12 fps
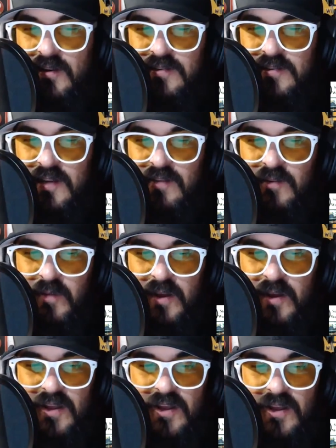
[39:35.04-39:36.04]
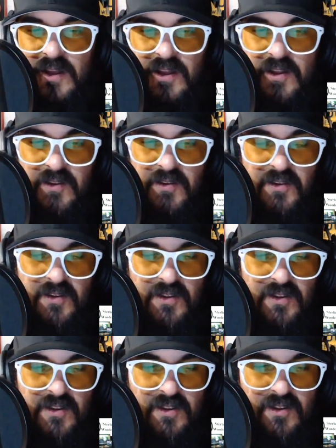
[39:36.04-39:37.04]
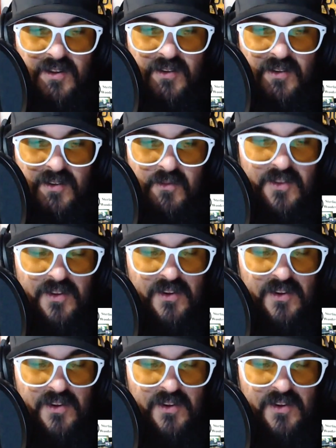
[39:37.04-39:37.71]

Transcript: saving my? What's